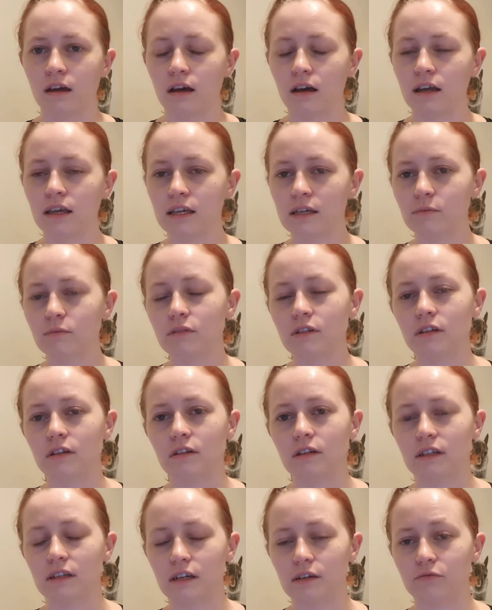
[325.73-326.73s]
I
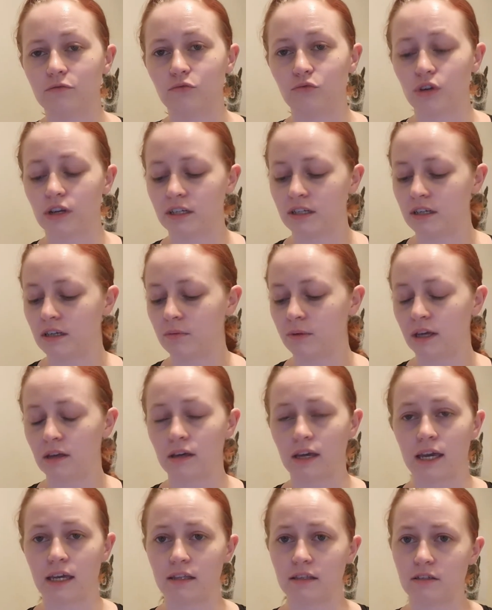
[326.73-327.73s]
absolutely loved reading about
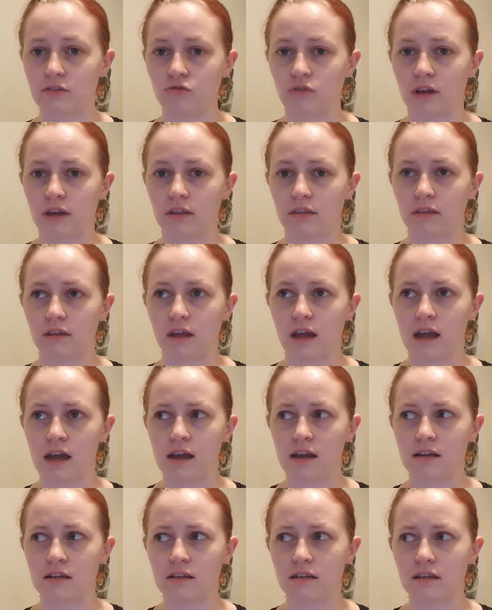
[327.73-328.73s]
Kate's strength,
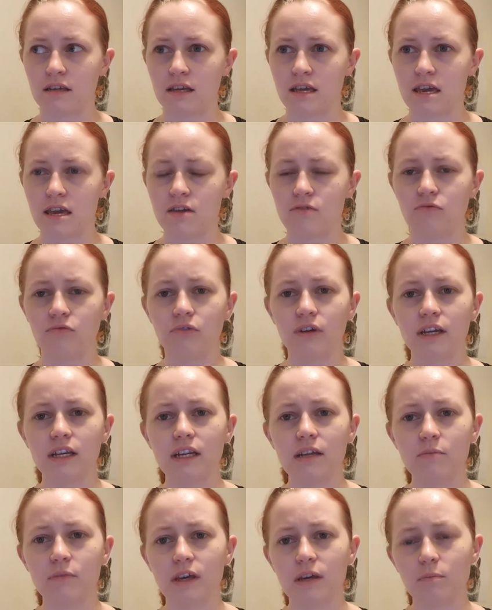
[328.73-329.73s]
and it
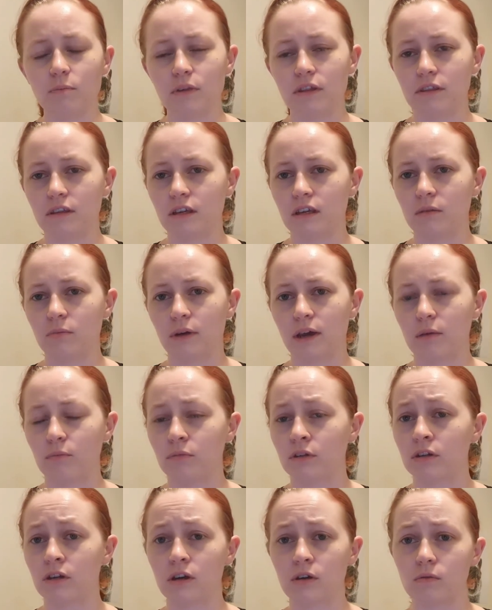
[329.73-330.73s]
really made me think about
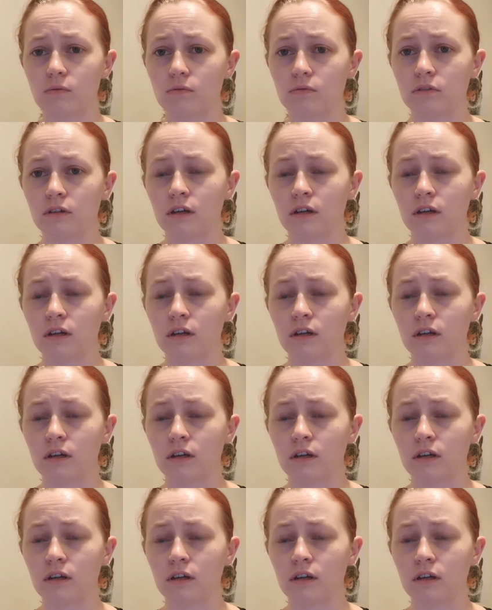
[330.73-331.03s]
my own.